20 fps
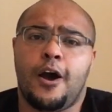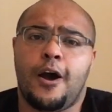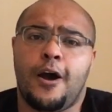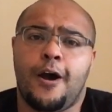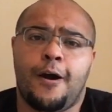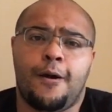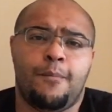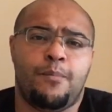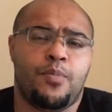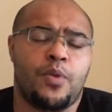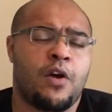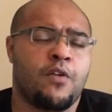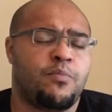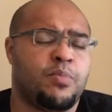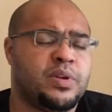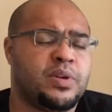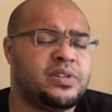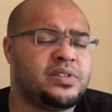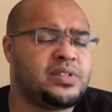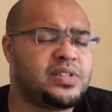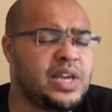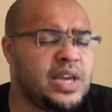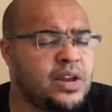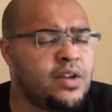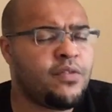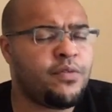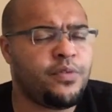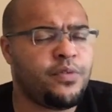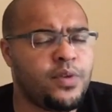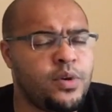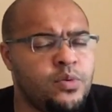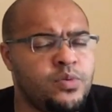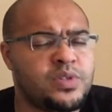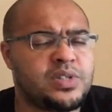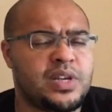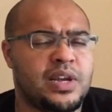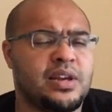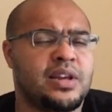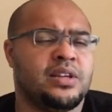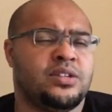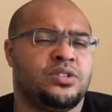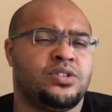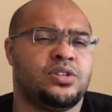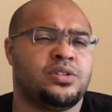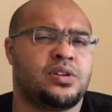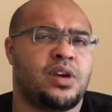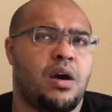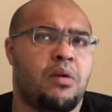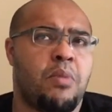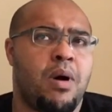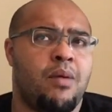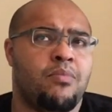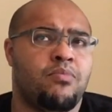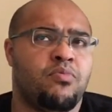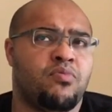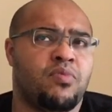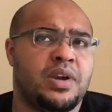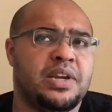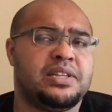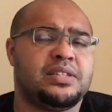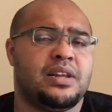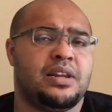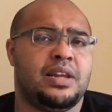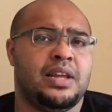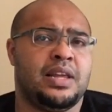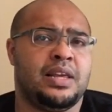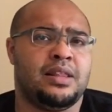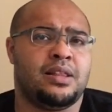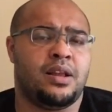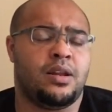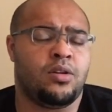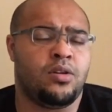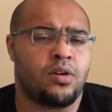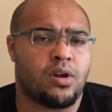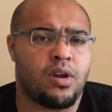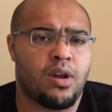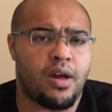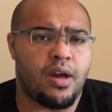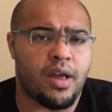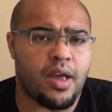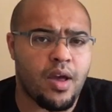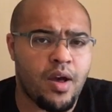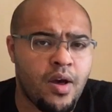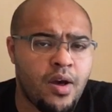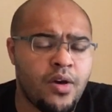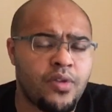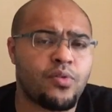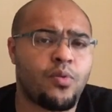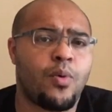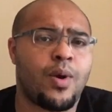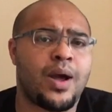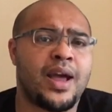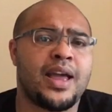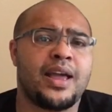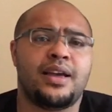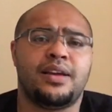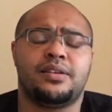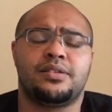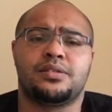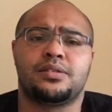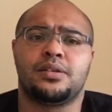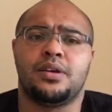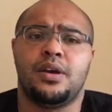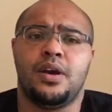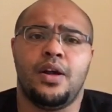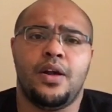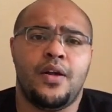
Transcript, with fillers: Um, I've been seeing a few signatures come up recently that look like earthquakes,